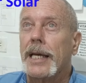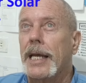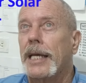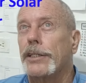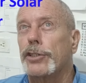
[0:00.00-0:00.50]

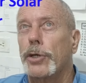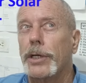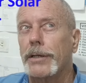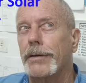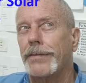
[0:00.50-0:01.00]
and sort
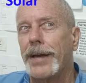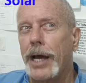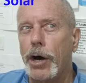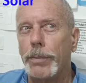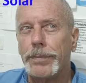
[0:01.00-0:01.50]
of
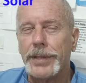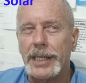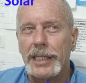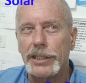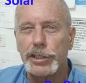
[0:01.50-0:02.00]
help
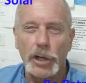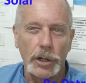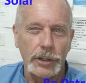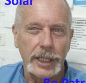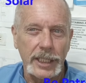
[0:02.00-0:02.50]
the
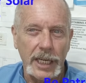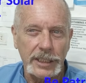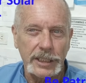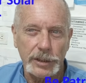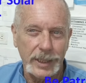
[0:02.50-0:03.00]
solar
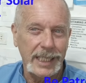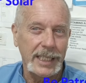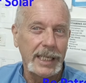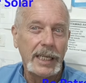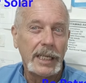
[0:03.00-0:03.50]

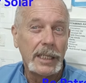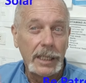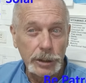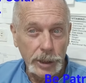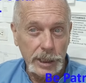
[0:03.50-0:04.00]
industry
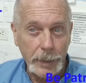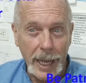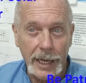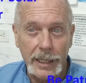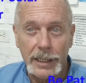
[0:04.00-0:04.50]
to
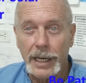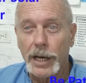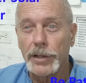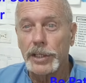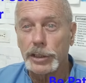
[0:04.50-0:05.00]
expand.
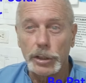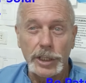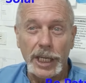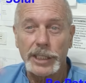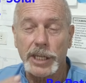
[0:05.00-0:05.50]
Now, there's two
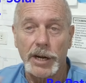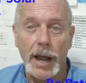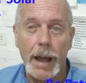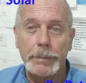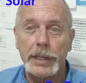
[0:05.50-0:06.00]
things that are
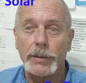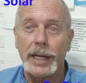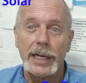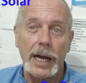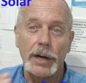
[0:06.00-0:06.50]
happening
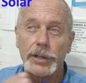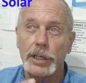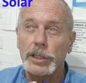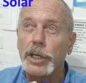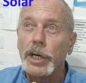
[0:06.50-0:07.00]
right now.
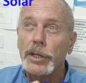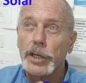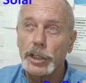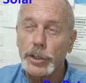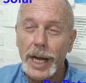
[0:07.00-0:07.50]
They're
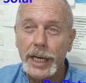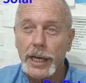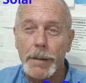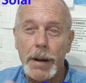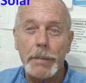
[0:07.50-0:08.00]
trying to
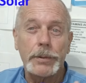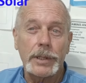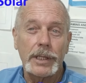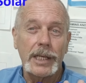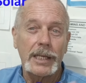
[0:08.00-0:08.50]
come up
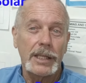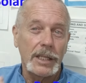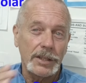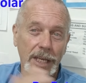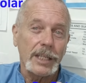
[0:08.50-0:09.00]
with the
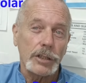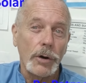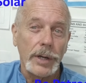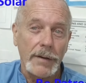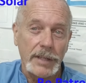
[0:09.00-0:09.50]
thing that's
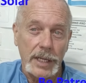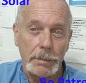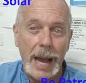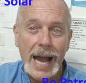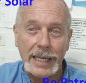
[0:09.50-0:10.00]
holding
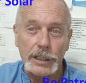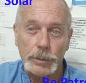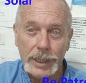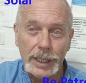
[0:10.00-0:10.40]
everything back is